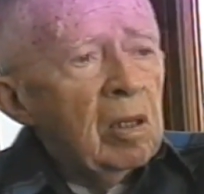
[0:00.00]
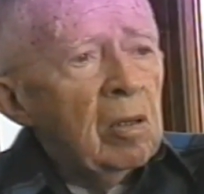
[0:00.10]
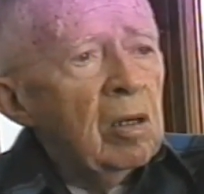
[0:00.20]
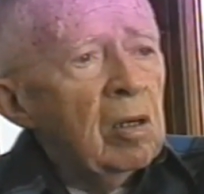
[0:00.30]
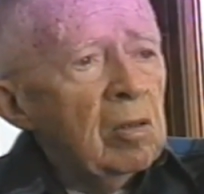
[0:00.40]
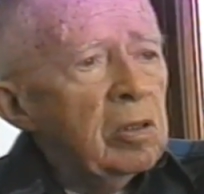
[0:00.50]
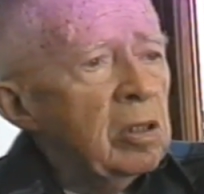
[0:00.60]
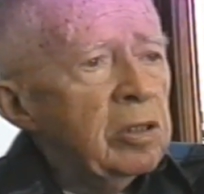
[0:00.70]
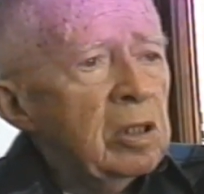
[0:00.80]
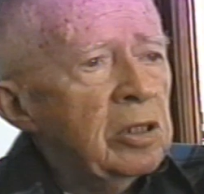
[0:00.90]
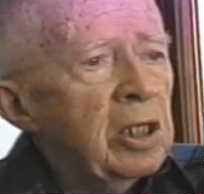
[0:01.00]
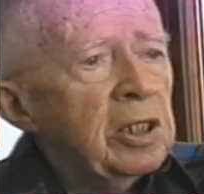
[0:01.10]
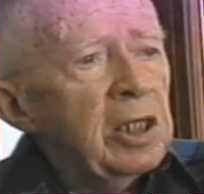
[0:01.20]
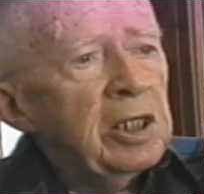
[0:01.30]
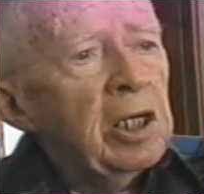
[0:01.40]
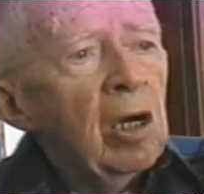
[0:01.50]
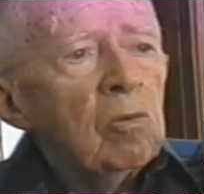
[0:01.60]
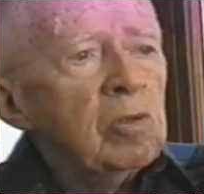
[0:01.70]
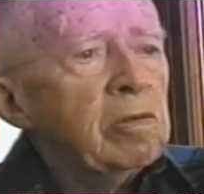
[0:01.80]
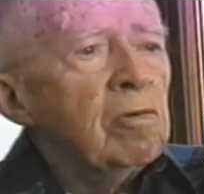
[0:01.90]
Uh, or the town? The, the, town
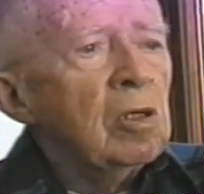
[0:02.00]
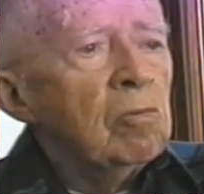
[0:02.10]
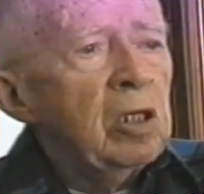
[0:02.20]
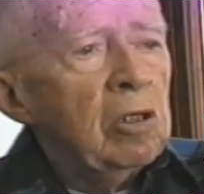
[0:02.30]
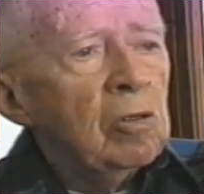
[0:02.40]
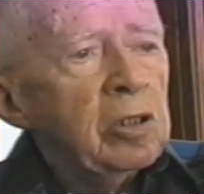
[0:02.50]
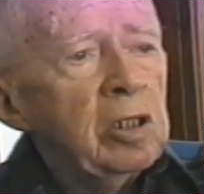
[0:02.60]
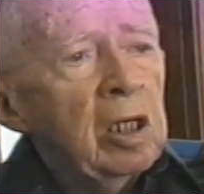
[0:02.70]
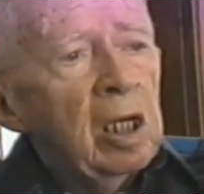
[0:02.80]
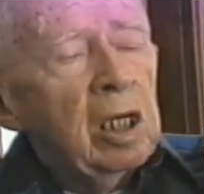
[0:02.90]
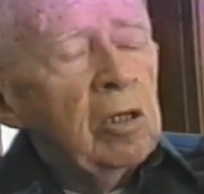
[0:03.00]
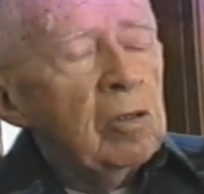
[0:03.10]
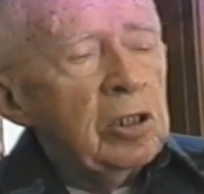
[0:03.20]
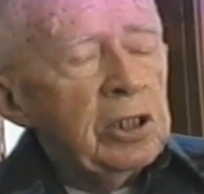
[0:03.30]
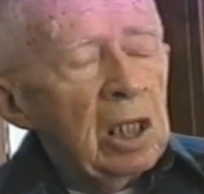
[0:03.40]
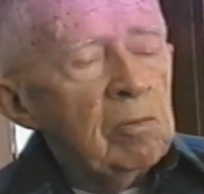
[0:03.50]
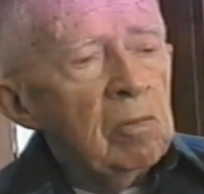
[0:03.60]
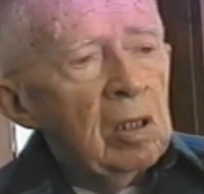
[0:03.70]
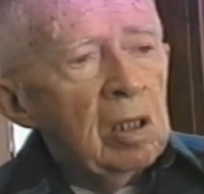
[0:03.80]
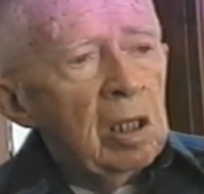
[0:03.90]
was full of widows. You could tell them,
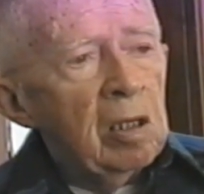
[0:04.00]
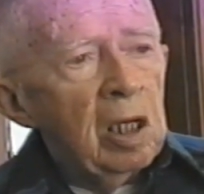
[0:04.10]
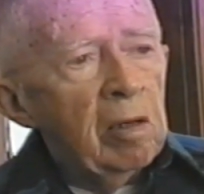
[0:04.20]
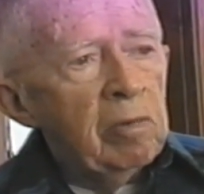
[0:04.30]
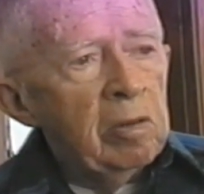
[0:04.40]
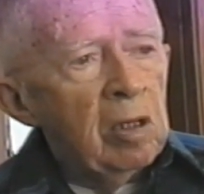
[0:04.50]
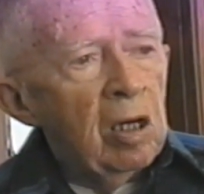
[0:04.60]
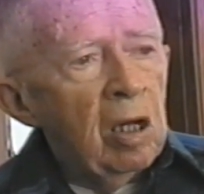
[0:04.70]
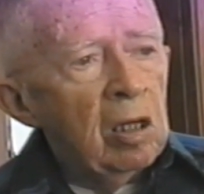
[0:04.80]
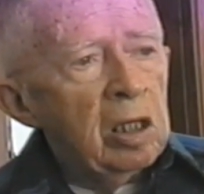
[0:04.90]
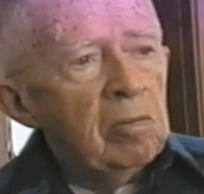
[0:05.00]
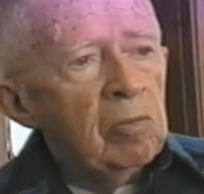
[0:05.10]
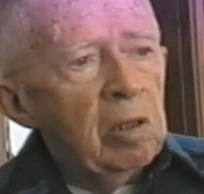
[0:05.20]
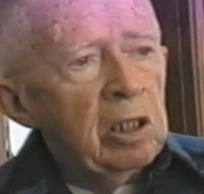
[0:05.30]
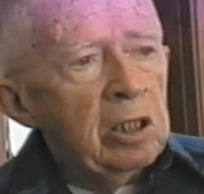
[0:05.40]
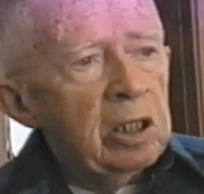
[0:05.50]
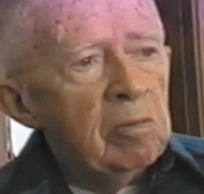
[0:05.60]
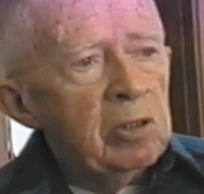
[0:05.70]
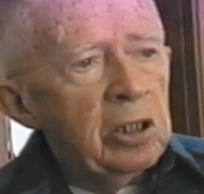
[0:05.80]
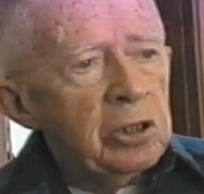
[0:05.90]
uh, every, all the women in
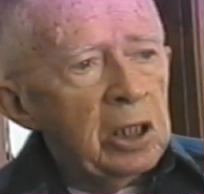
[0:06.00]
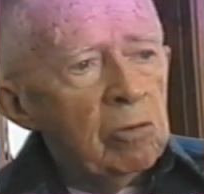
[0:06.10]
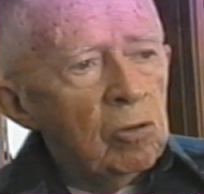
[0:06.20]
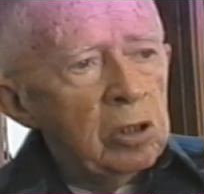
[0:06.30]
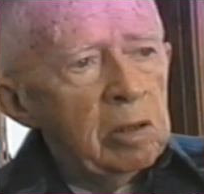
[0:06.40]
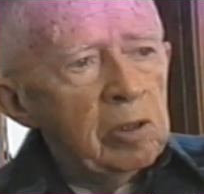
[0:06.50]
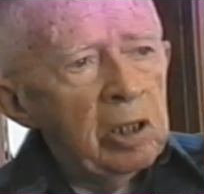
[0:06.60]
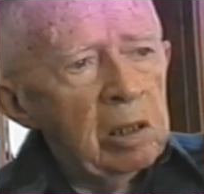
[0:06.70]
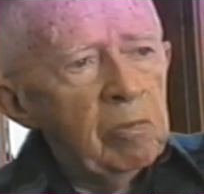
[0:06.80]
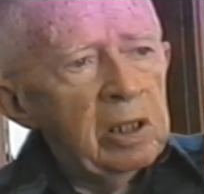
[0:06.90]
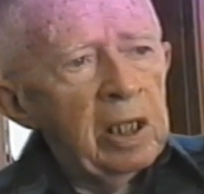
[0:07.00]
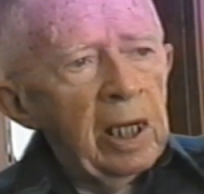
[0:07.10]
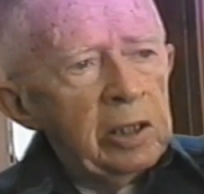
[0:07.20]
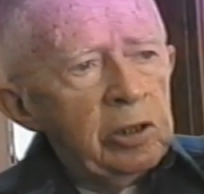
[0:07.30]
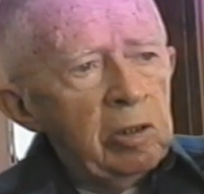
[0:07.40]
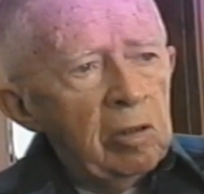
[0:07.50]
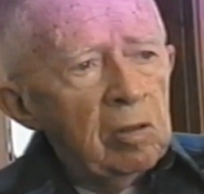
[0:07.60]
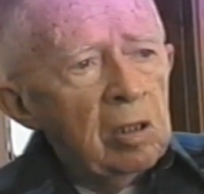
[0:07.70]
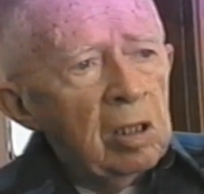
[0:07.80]
them days, they wore them great big hats, you know,